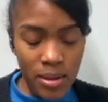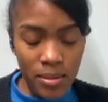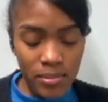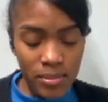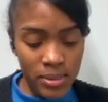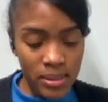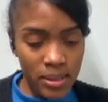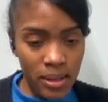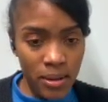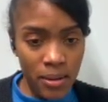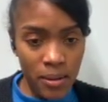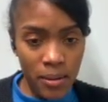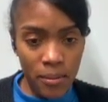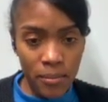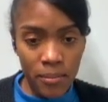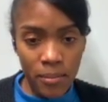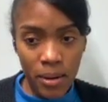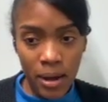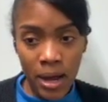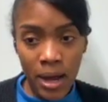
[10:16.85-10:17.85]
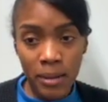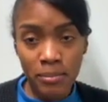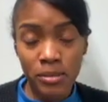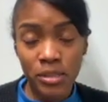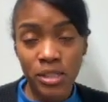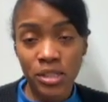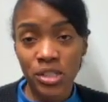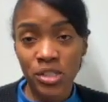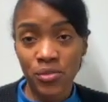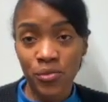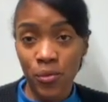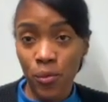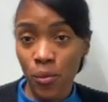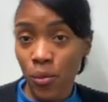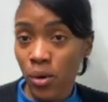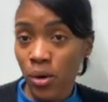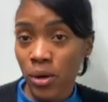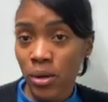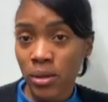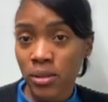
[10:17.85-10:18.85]
Some options
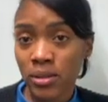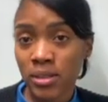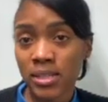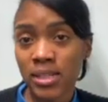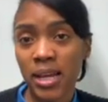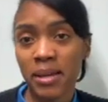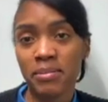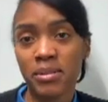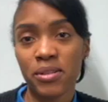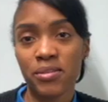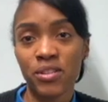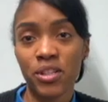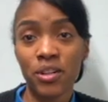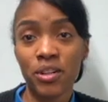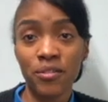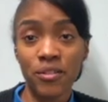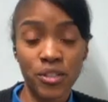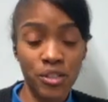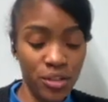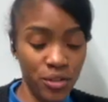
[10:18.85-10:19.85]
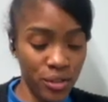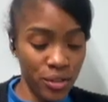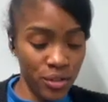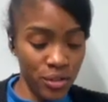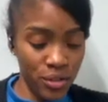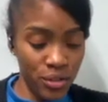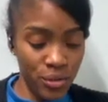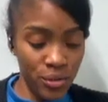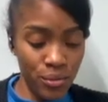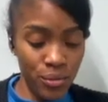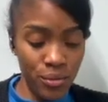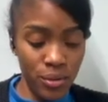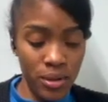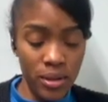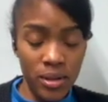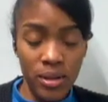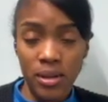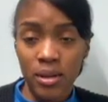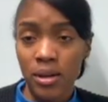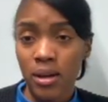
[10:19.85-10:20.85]
for the types of service you can do.
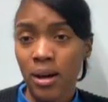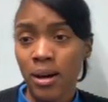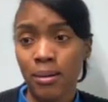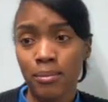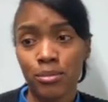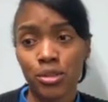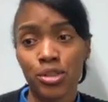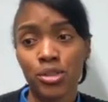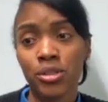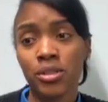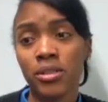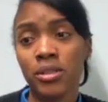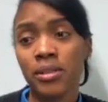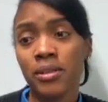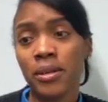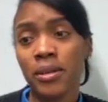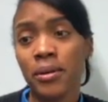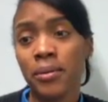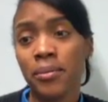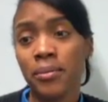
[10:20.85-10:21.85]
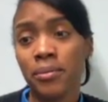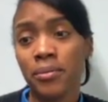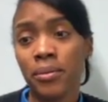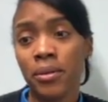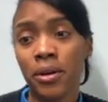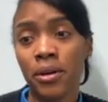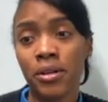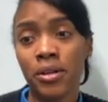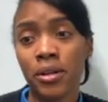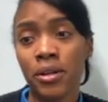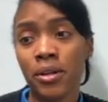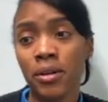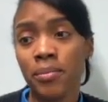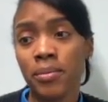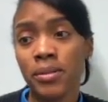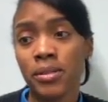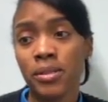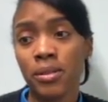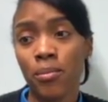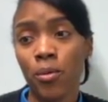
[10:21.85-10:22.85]
Surely there are going to
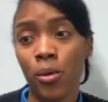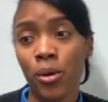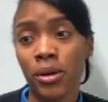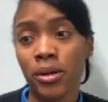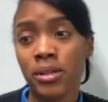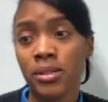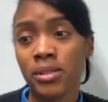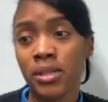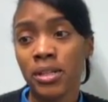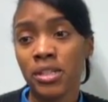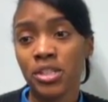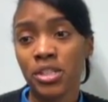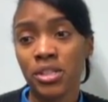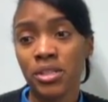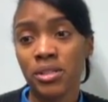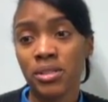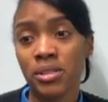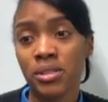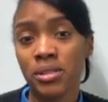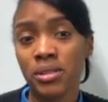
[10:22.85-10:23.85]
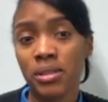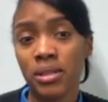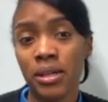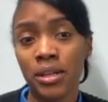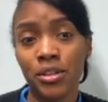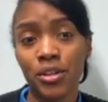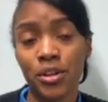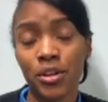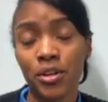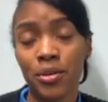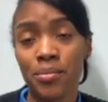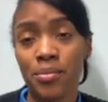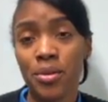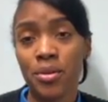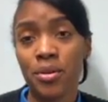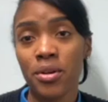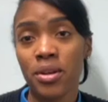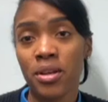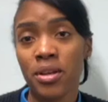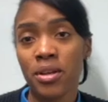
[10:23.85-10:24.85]
be some organizations in your
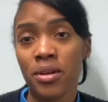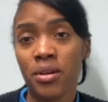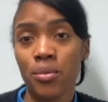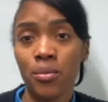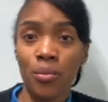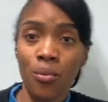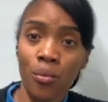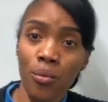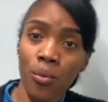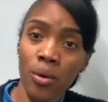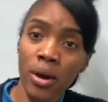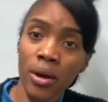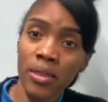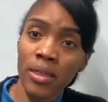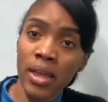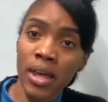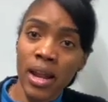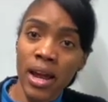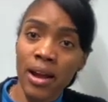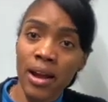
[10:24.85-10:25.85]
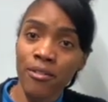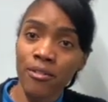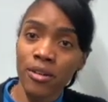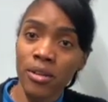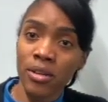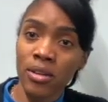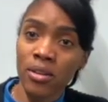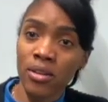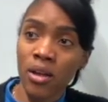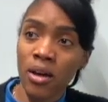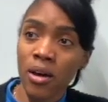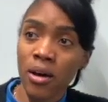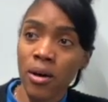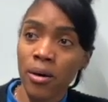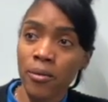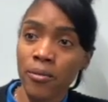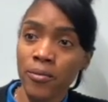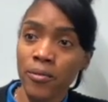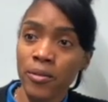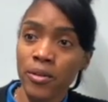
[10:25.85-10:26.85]
community. One that I really
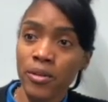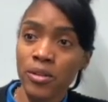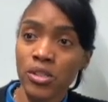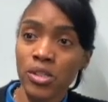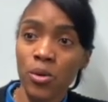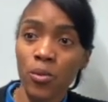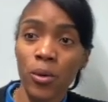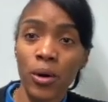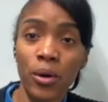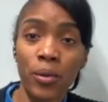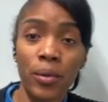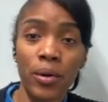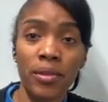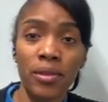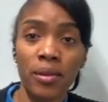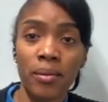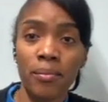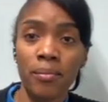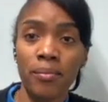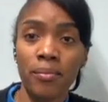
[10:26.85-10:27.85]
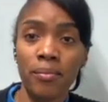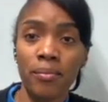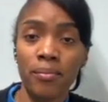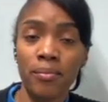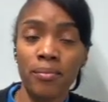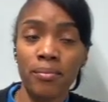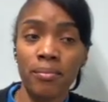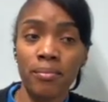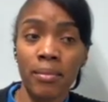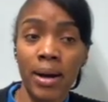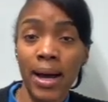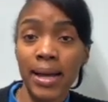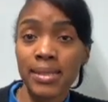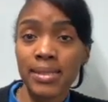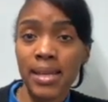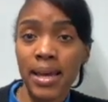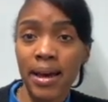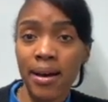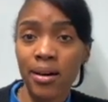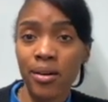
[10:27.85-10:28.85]
love to work with in my
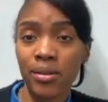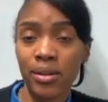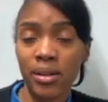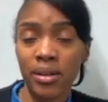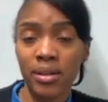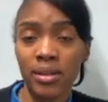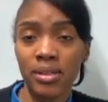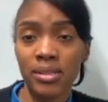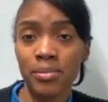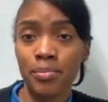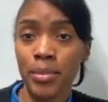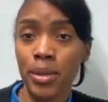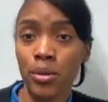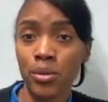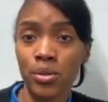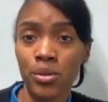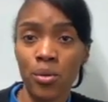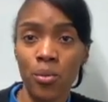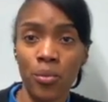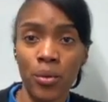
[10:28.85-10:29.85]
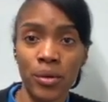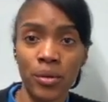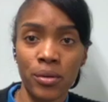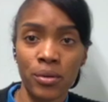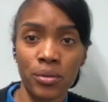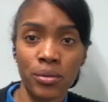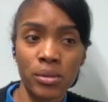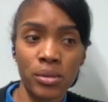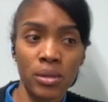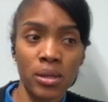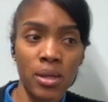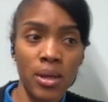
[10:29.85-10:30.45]
town is Meals on Wheels.